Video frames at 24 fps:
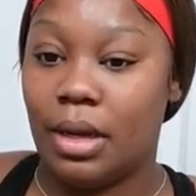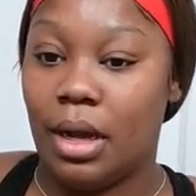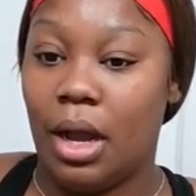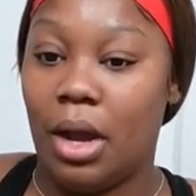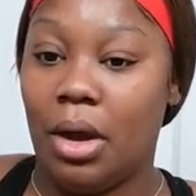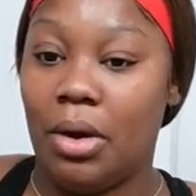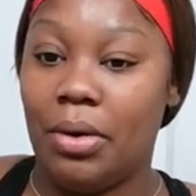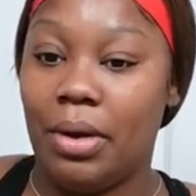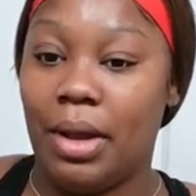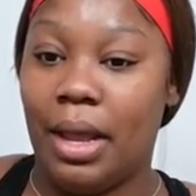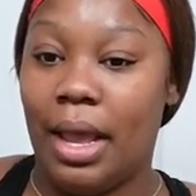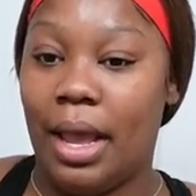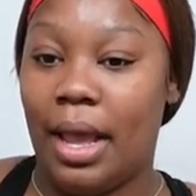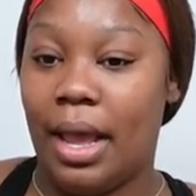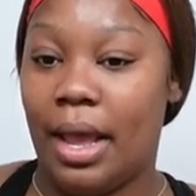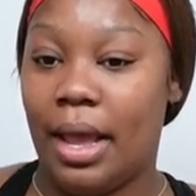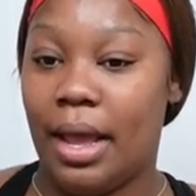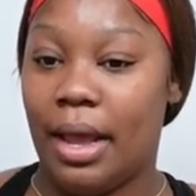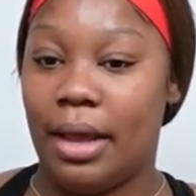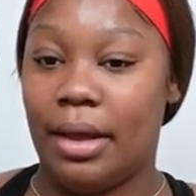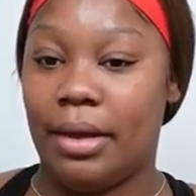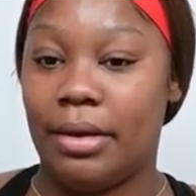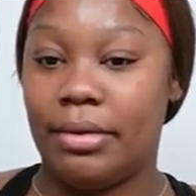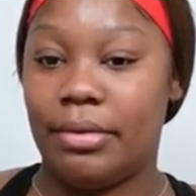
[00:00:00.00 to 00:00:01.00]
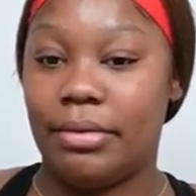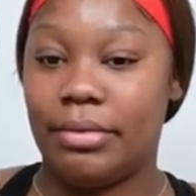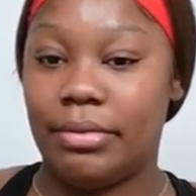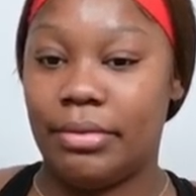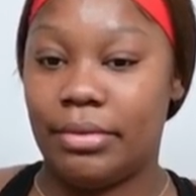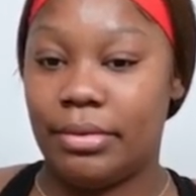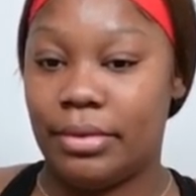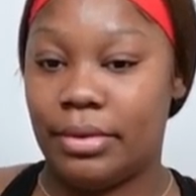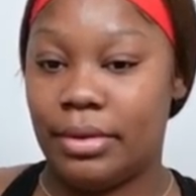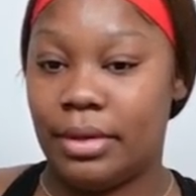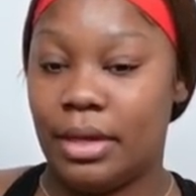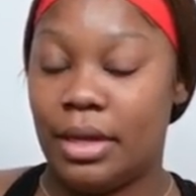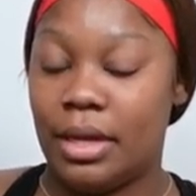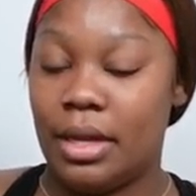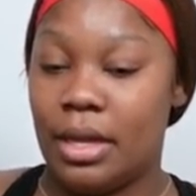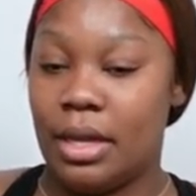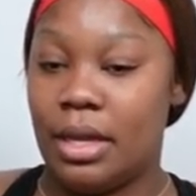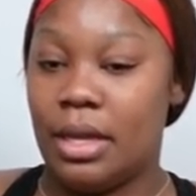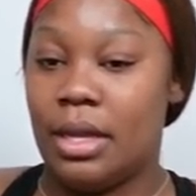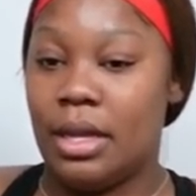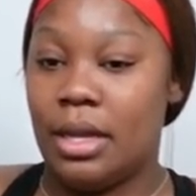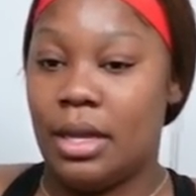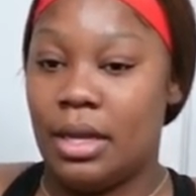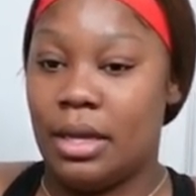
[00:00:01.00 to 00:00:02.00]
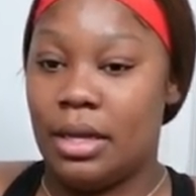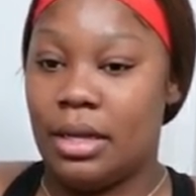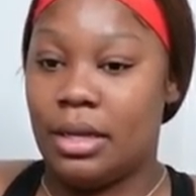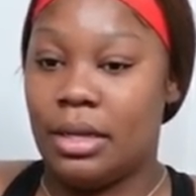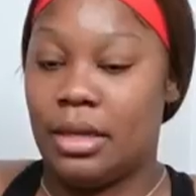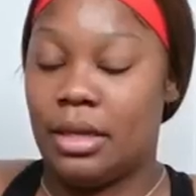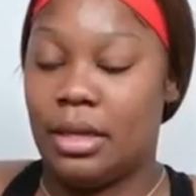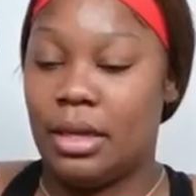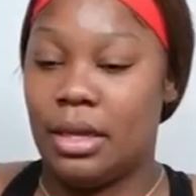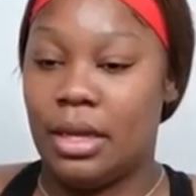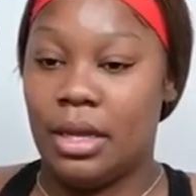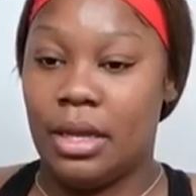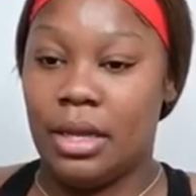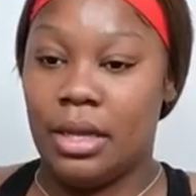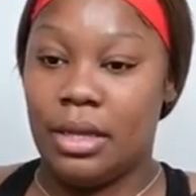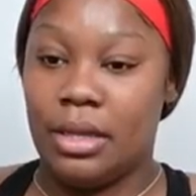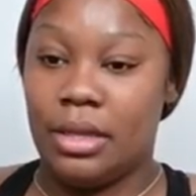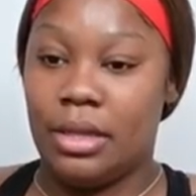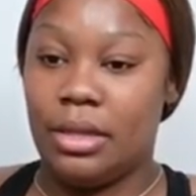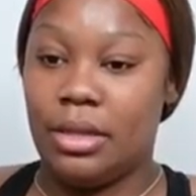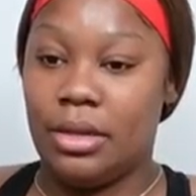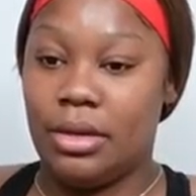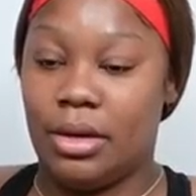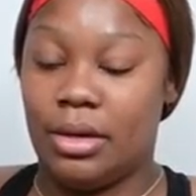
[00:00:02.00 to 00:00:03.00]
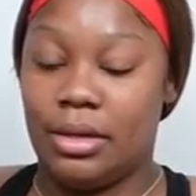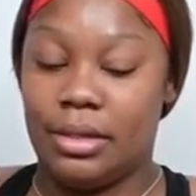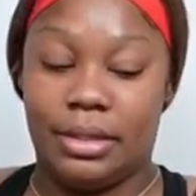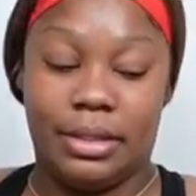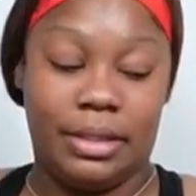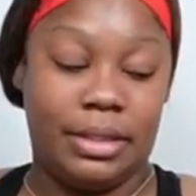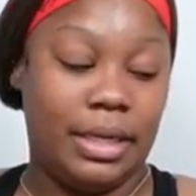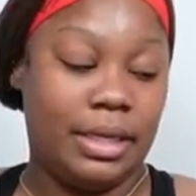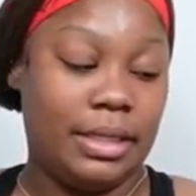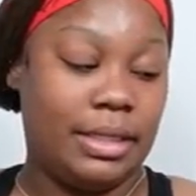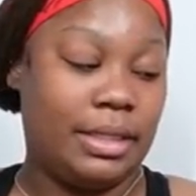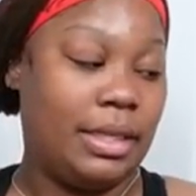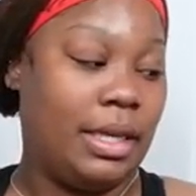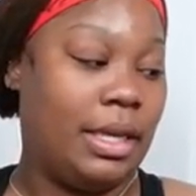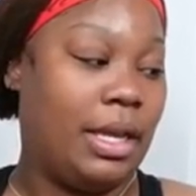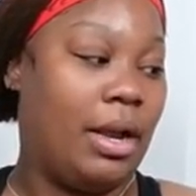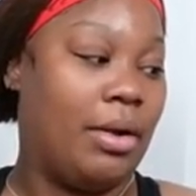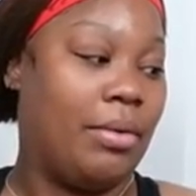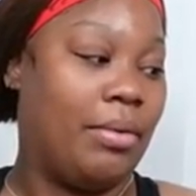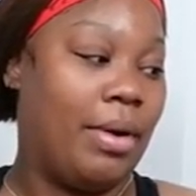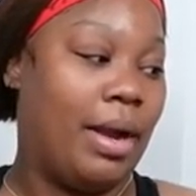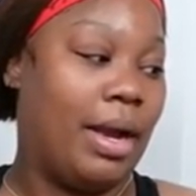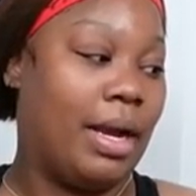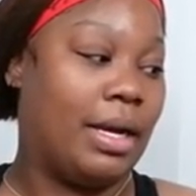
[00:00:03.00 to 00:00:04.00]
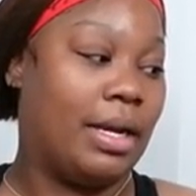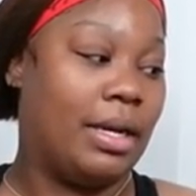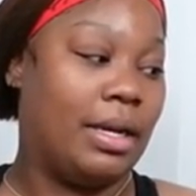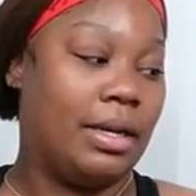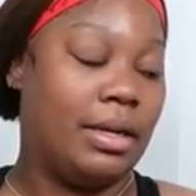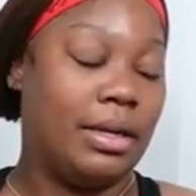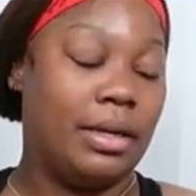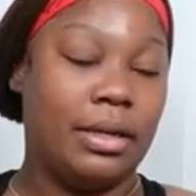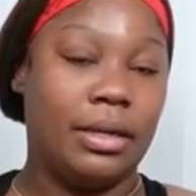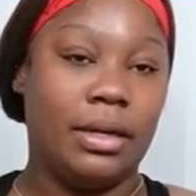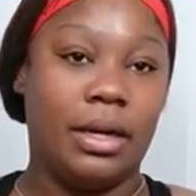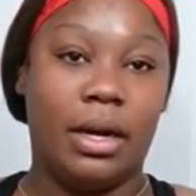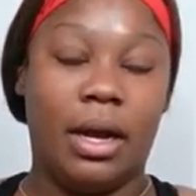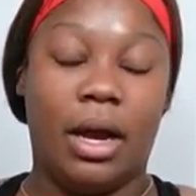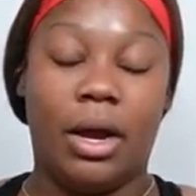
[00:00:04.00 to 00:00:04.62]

Oh, they have? Mm. Mm-hmm. You're going to stick to your regular?